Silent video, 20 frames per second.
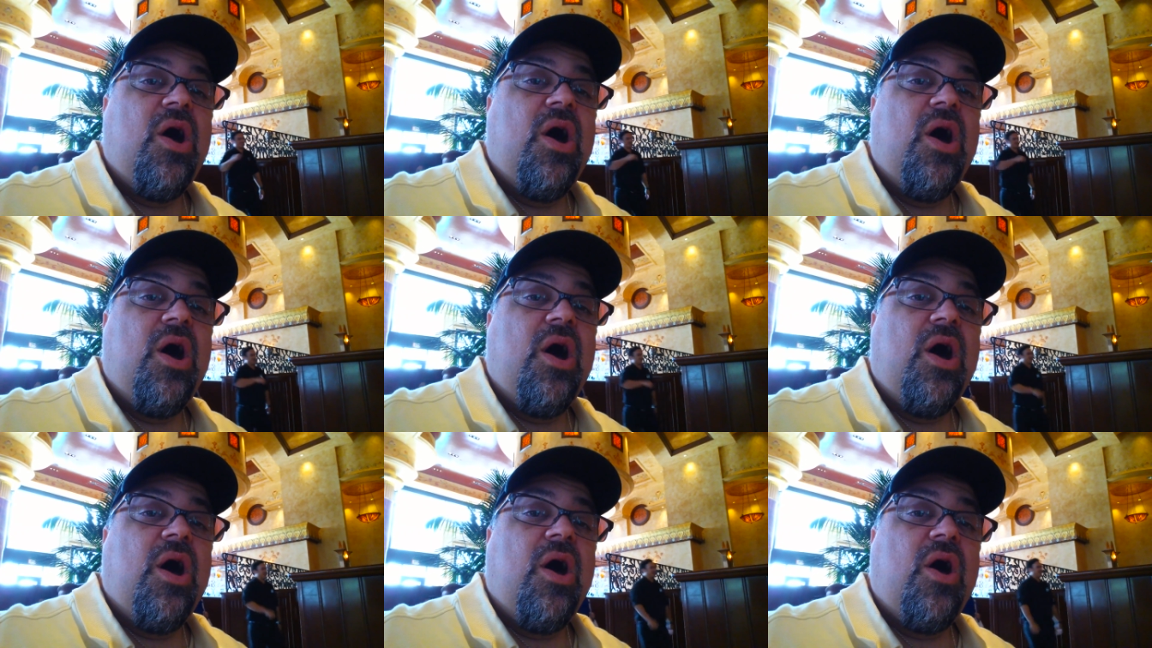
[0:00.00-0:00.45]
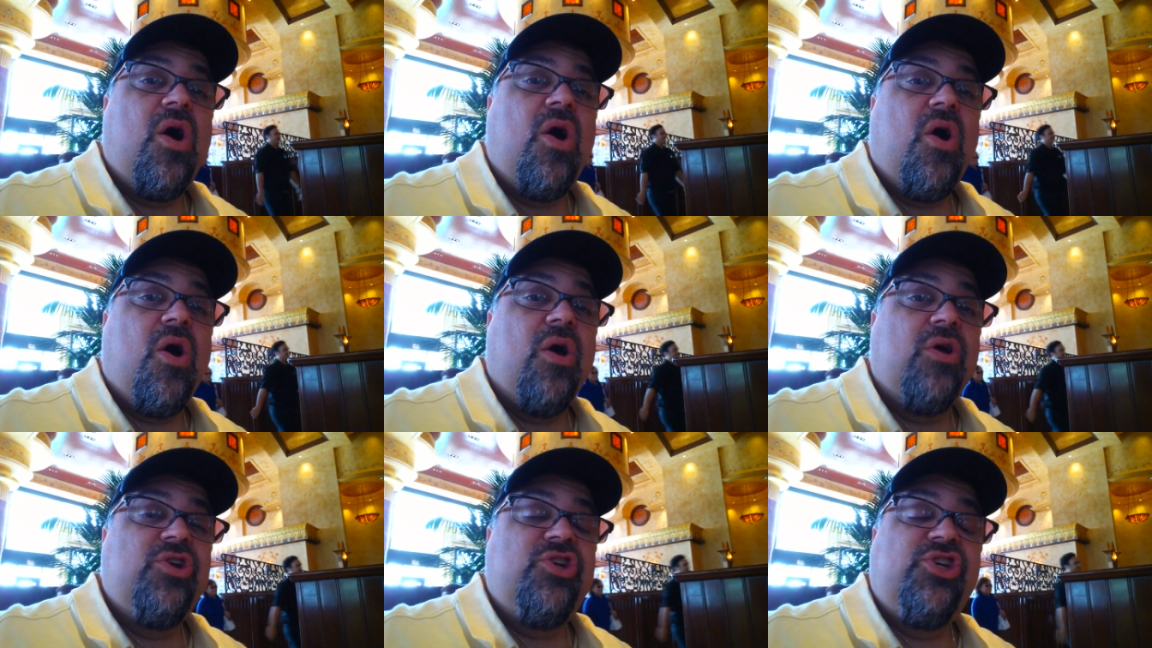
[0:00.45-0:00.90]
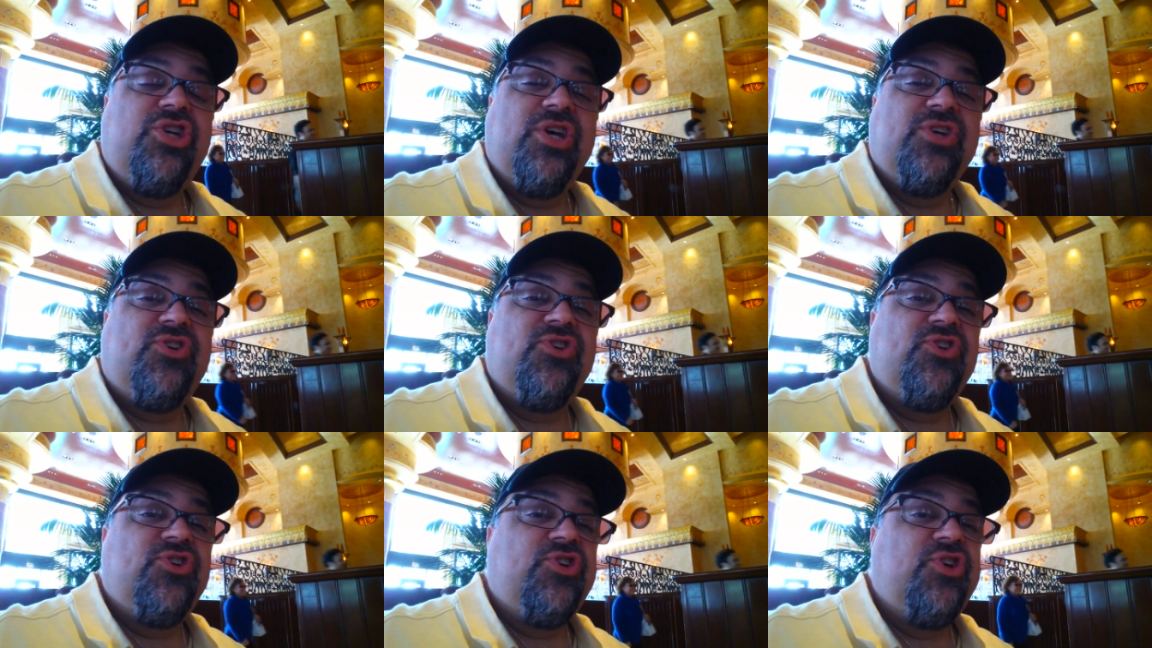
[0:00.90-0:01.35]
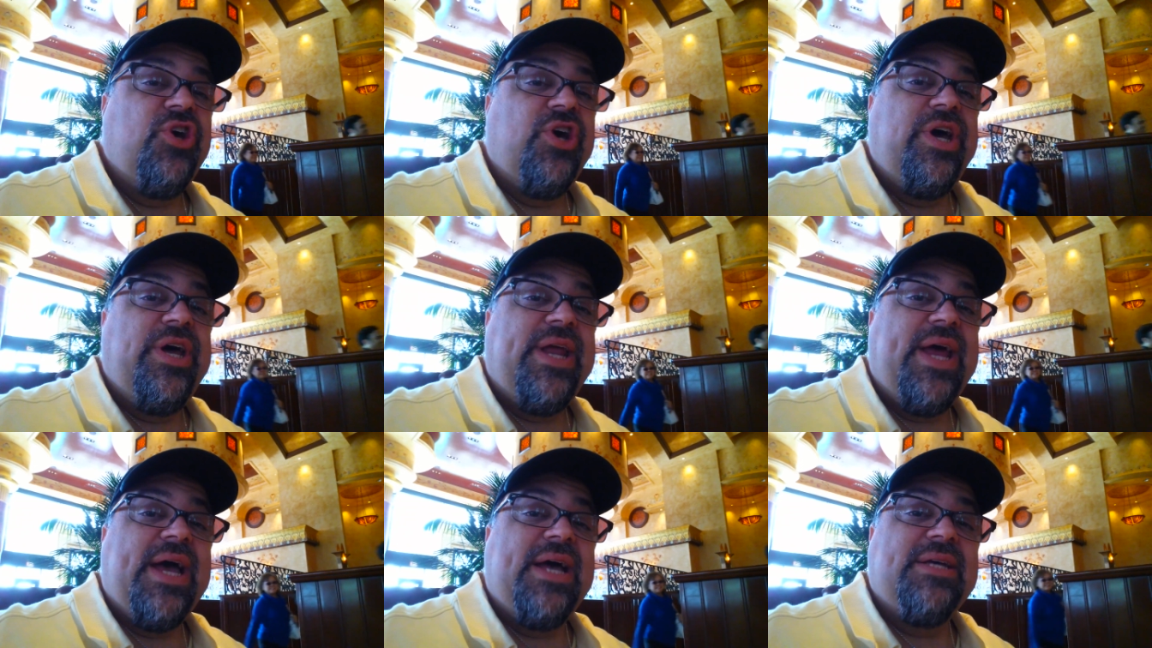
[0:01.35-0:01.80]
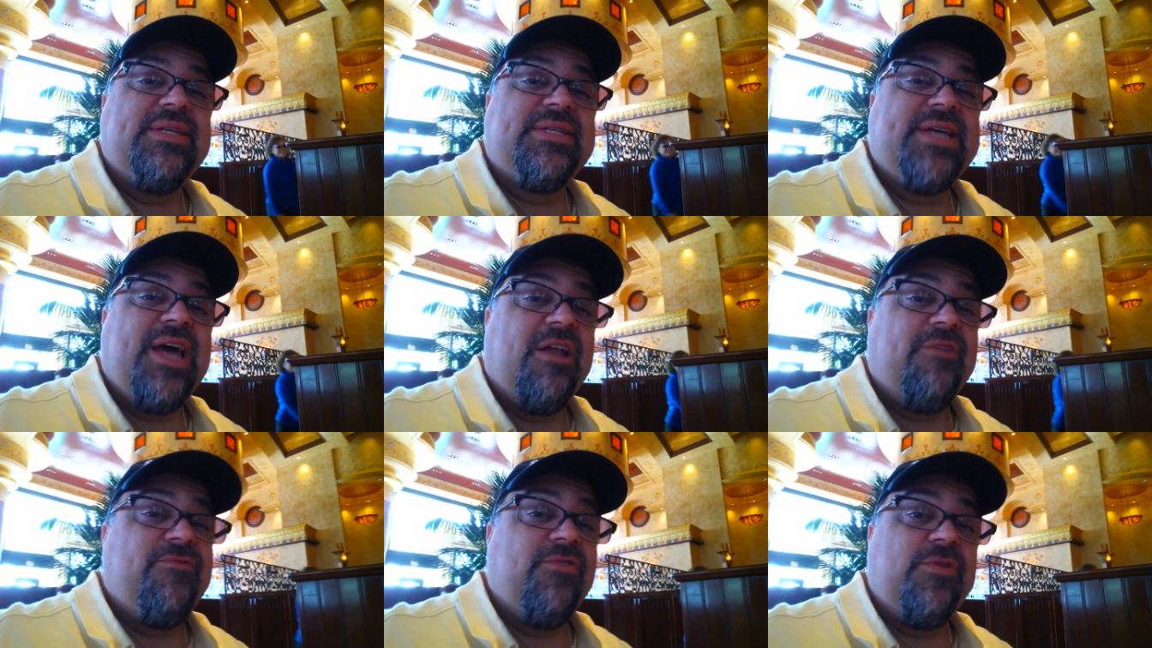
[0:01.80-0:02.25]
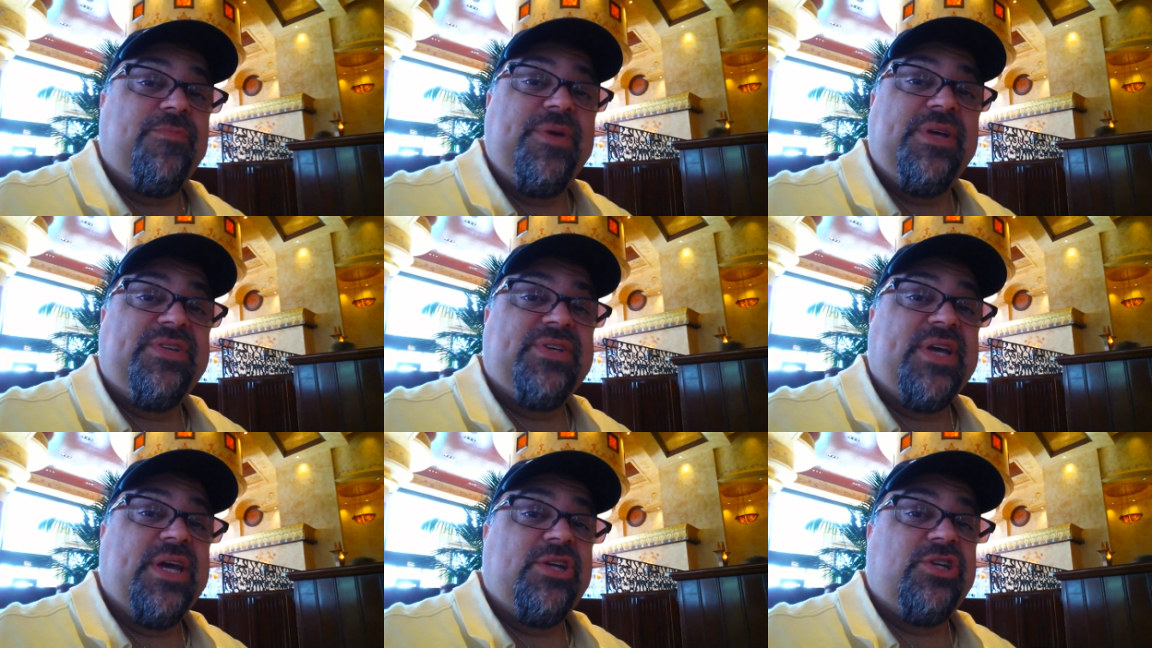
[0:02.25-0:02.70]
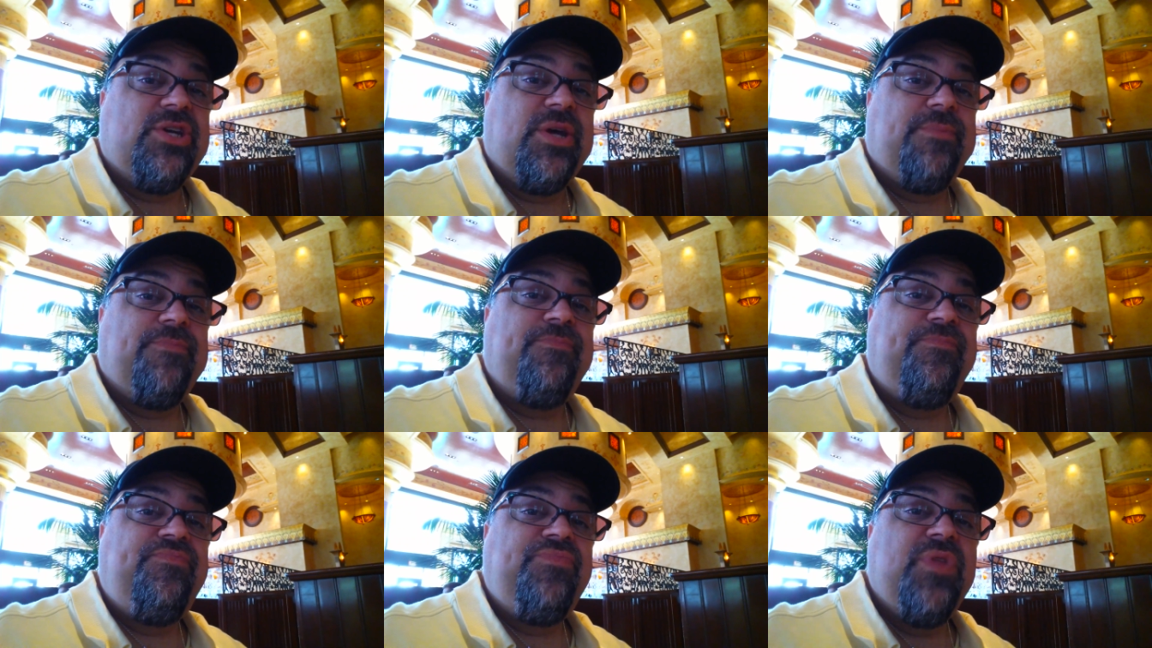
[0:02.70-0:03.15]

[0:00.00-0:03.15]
uh, are just as good as California Pizza Kitchen.